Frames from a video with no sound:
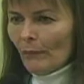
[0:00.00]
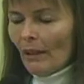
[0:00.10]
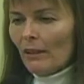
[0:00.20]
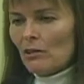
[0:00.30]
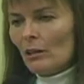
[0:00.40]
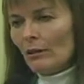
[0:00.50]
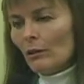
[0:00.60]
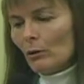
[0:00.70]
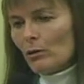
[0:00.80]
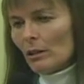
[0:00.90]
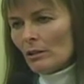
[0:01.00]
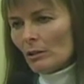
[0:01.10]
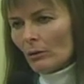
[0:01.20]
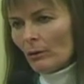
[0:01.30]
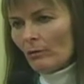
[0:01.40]
And it's not that those things
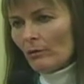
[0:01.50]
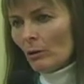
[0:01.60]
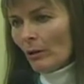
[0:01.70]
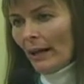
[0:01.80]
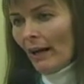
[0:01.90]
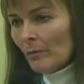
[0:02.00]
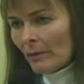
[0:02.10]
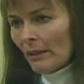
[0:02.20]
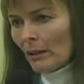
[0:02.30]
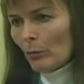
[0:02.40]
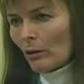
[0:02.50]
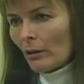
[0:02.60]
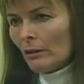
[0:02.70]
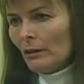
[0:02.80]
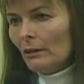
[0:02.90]
don't happen
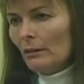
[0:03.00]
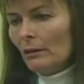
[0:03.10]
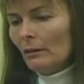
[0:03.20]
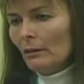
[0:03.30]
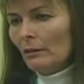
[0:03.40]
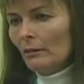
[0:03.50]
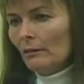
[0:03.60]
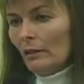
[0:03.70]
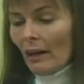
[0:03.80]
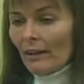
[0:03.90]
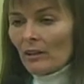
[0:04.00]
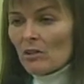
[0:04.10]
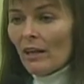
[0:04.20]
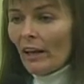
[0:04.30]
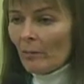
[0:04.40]
anymore. Yeah, I can
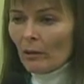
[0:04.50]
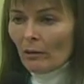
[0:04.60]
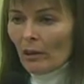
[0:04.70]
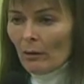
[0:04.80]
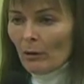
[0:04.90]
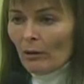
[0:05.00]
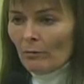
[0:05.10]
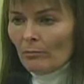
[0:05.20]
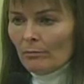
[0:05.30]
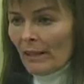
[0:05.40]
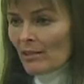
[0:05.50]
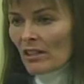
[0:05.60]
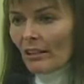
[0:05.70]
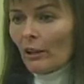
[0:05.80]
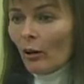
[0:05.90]
say I'm a
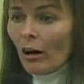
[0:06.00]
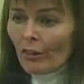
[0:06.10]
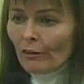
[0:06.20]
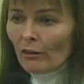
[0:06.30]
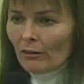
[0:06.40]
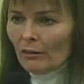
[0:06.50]
best-selling author.